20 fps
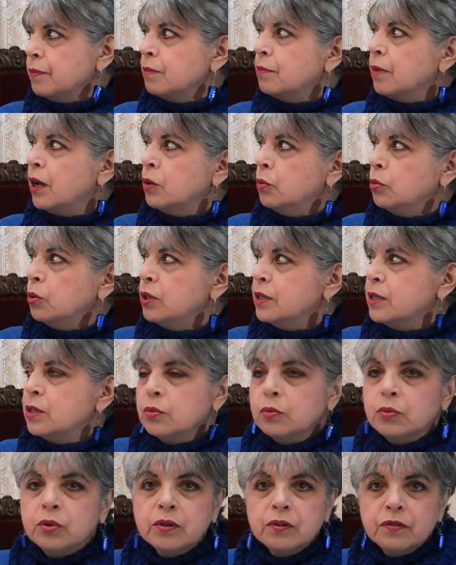My
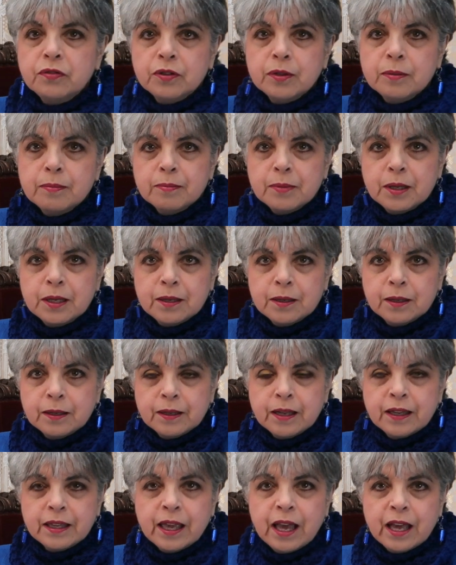roots were from
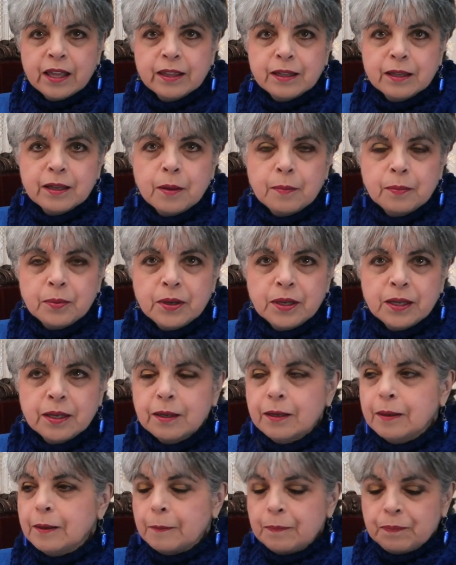a Catholic
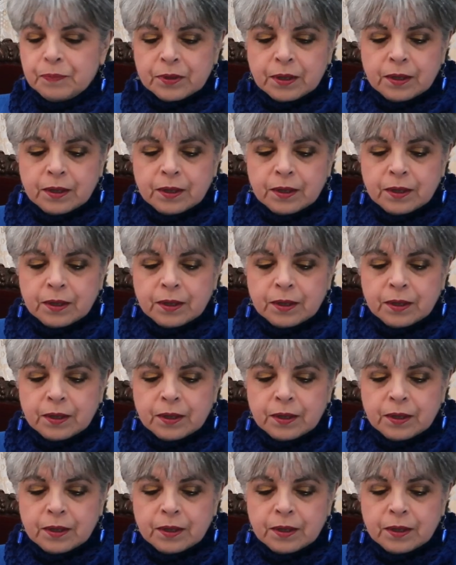upbringing